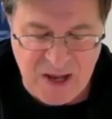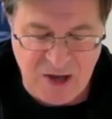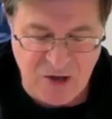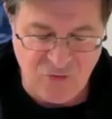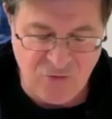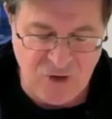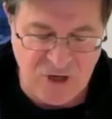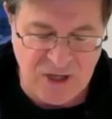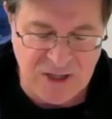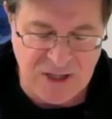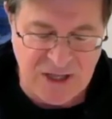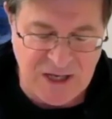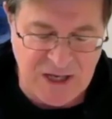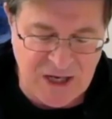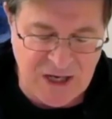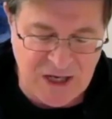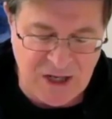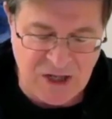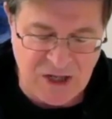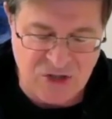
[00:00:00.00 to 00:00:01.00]
being
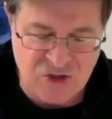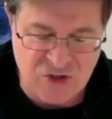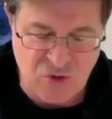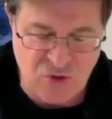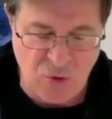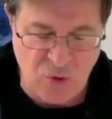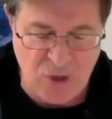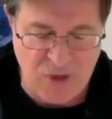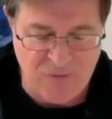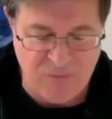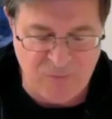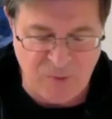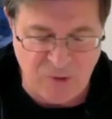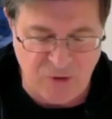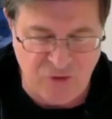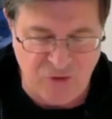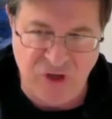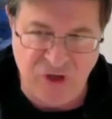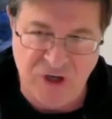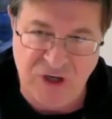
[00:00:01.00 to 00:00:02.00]
really a story of a
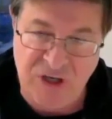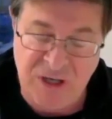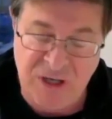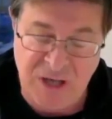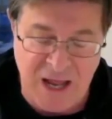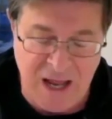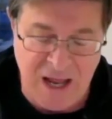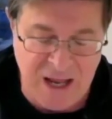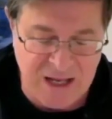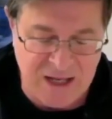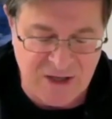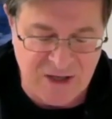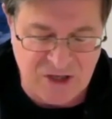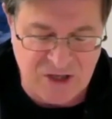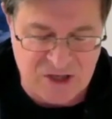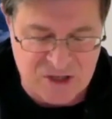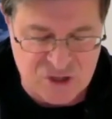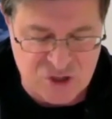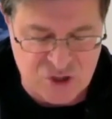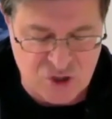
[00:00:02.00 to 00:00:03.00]
person
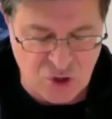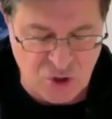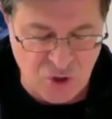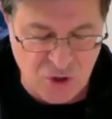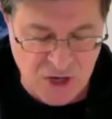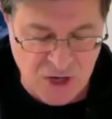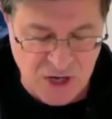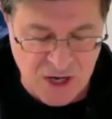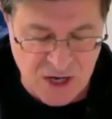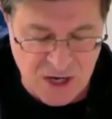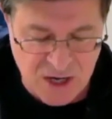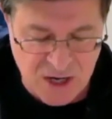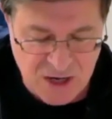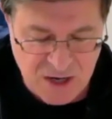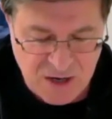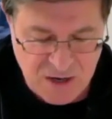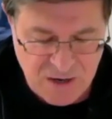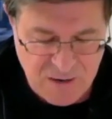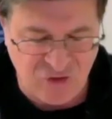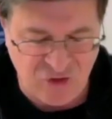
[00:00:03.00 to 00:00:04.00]
and his journey.
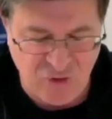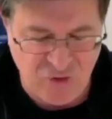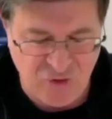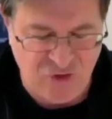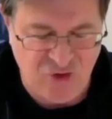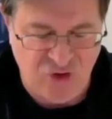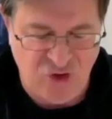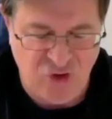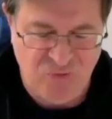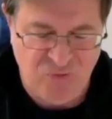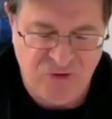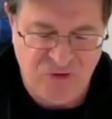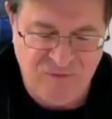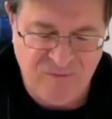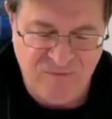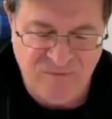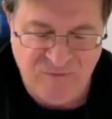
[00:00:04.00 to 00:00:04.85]
Also, in terms